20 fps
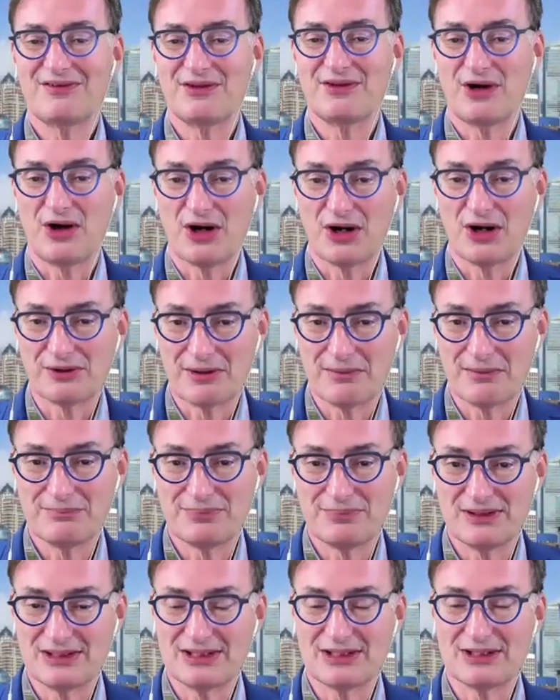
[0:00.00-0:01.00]

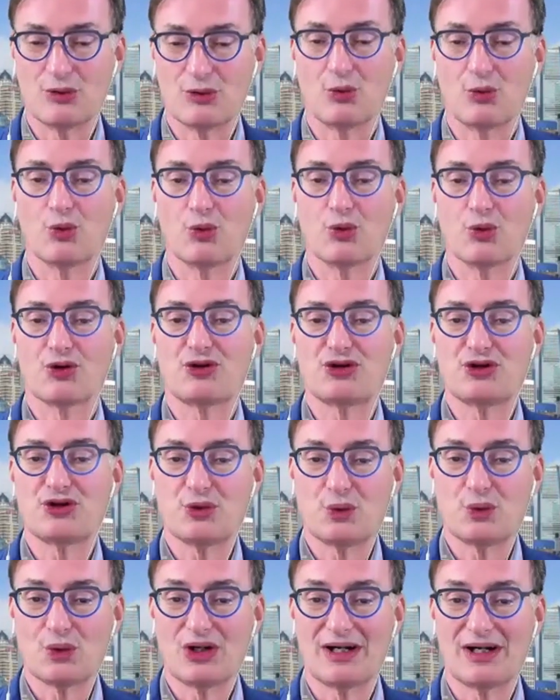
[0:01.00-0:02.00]
RMB or the
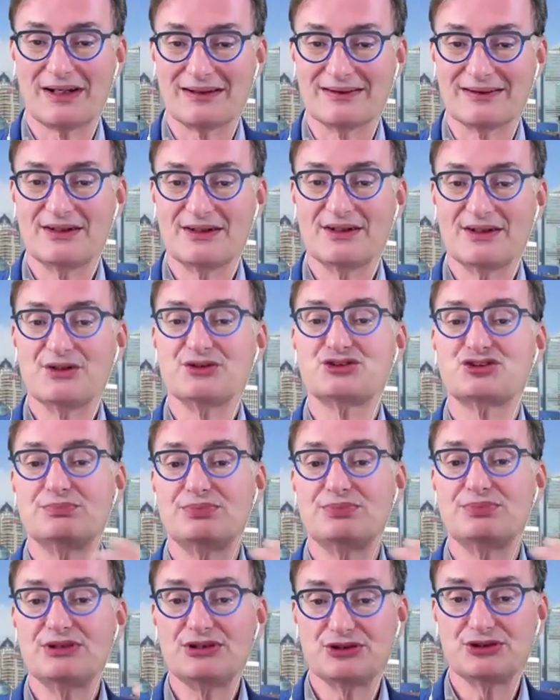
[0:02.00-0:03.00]
yuan, to
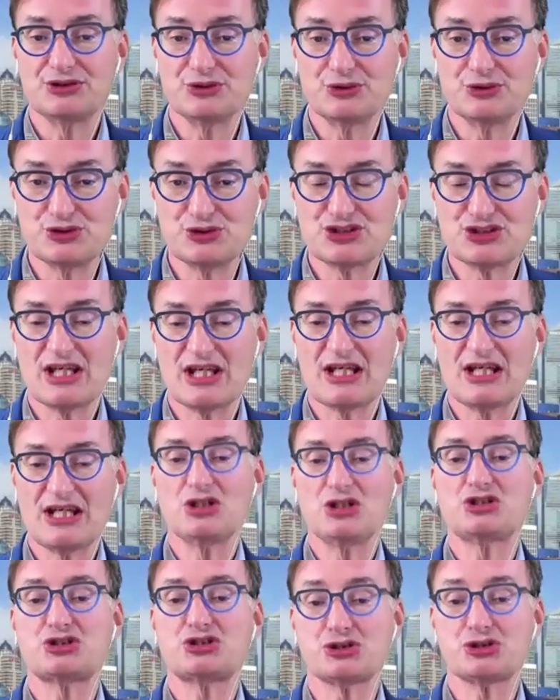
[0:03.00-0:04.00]
be used in
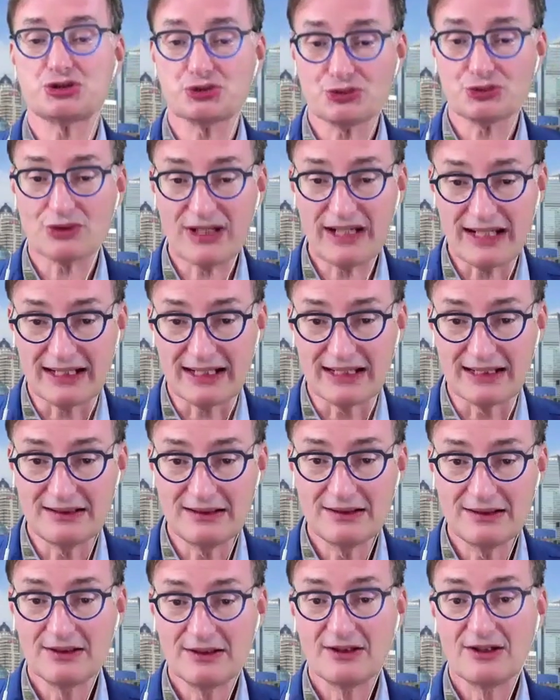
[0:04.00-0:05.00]
trade
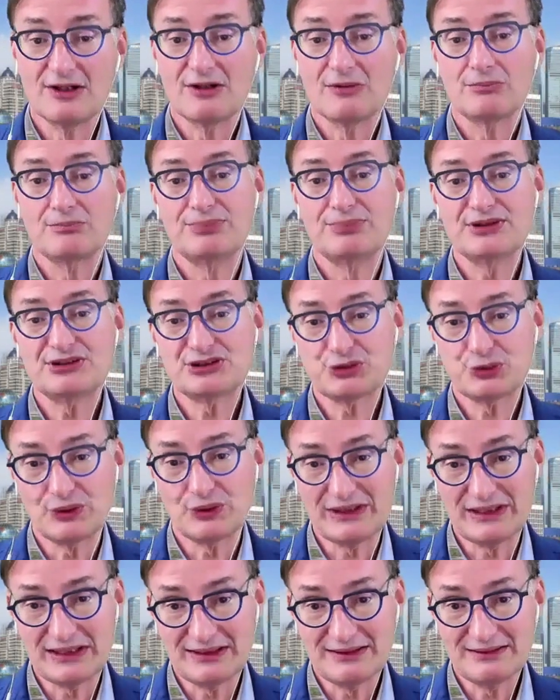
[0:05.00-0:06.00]

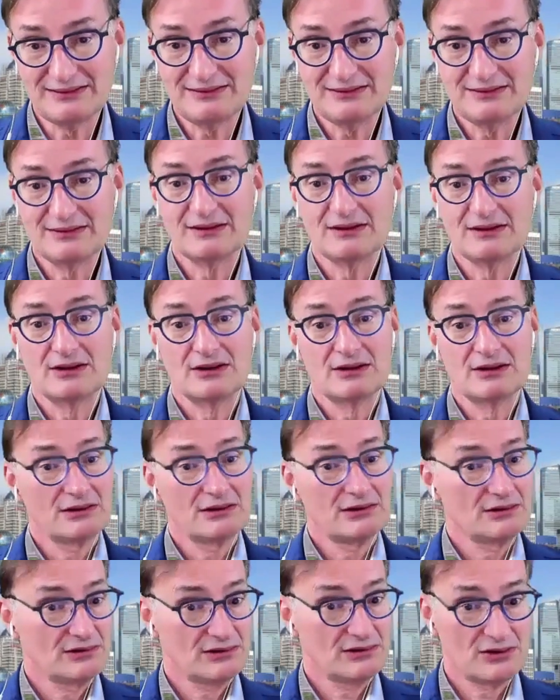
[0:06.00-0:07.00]
between
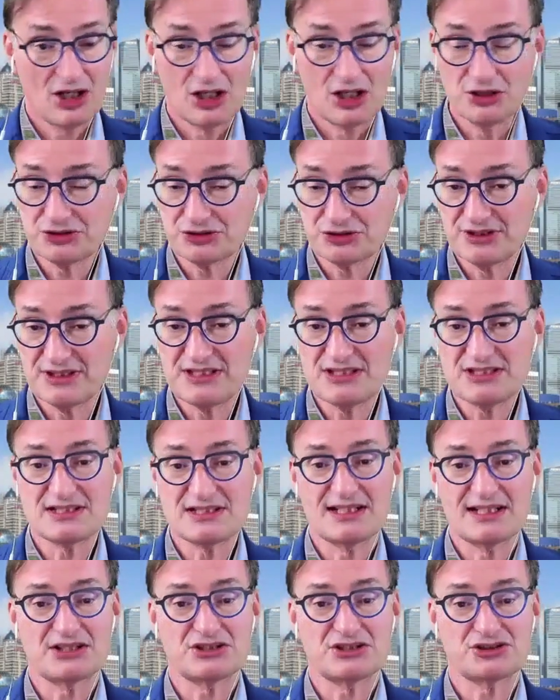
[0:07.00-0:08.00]
countries
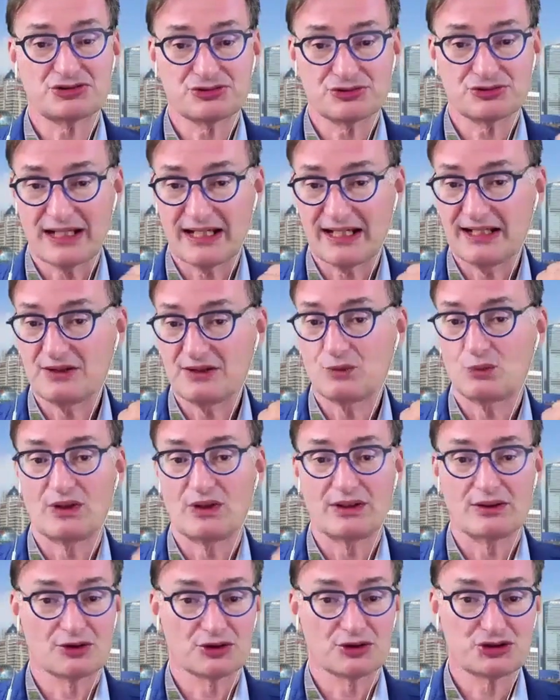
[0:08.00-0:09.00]
that trade with,
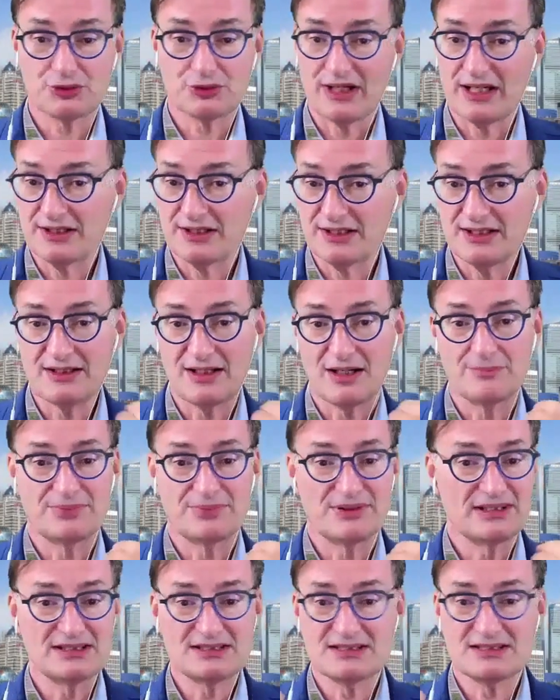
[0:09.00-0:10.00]
or trading
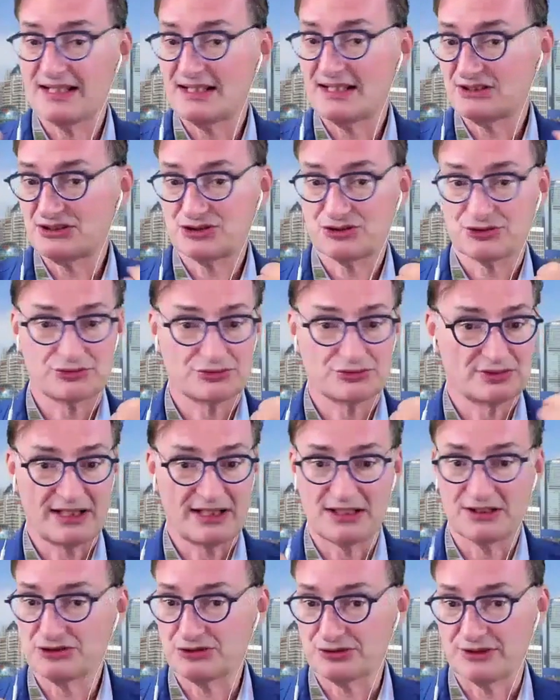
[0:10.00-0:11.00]
companies that
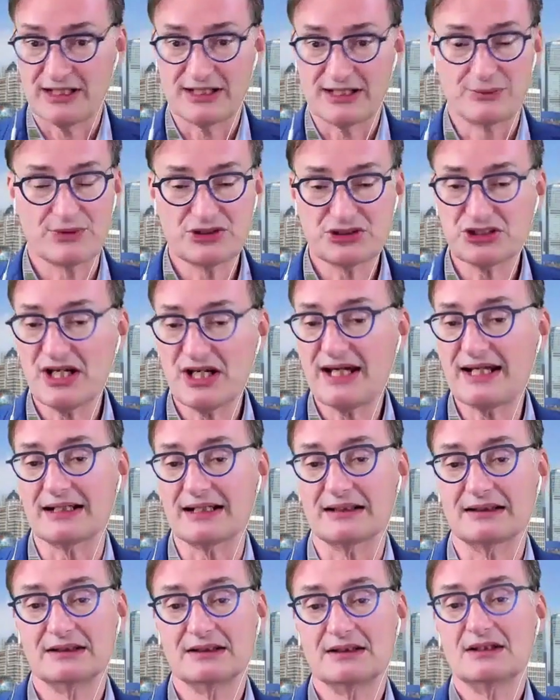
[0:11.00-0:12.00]
trade with China.
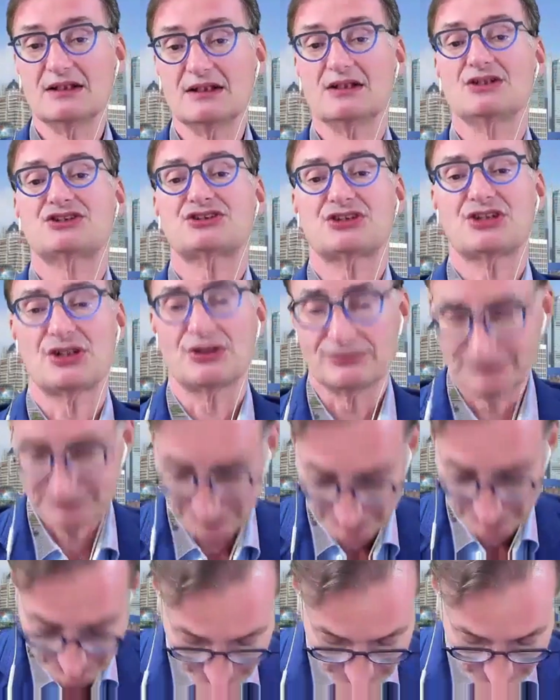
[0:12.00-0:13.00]
So
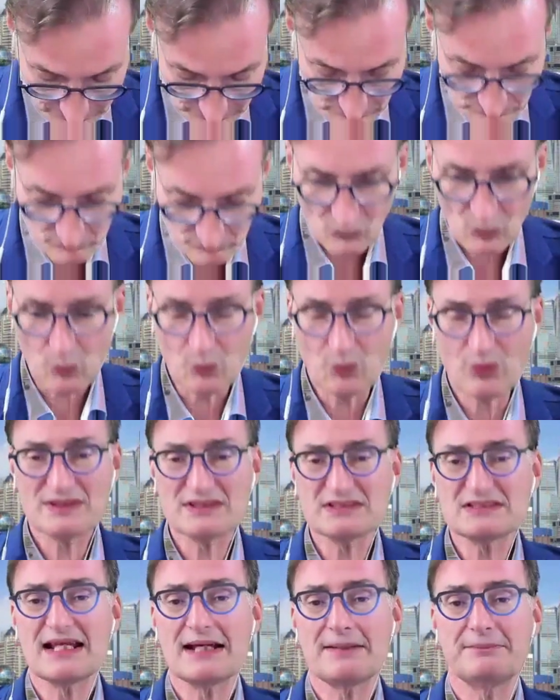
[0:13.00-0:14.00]
what does
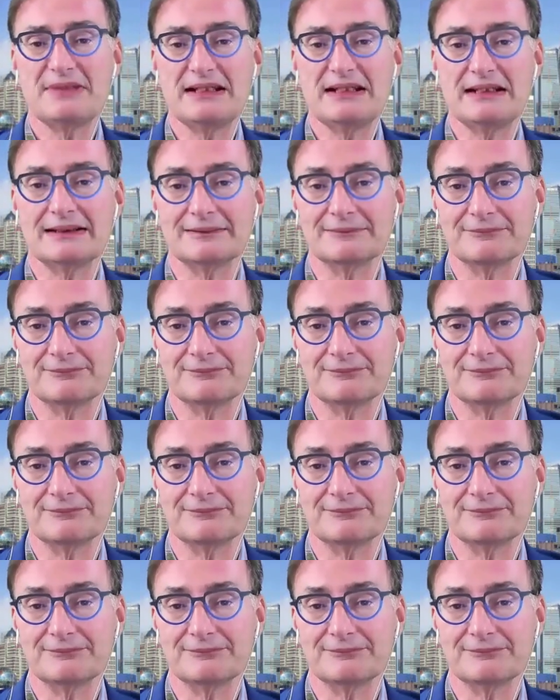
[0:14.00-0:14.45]
that mean?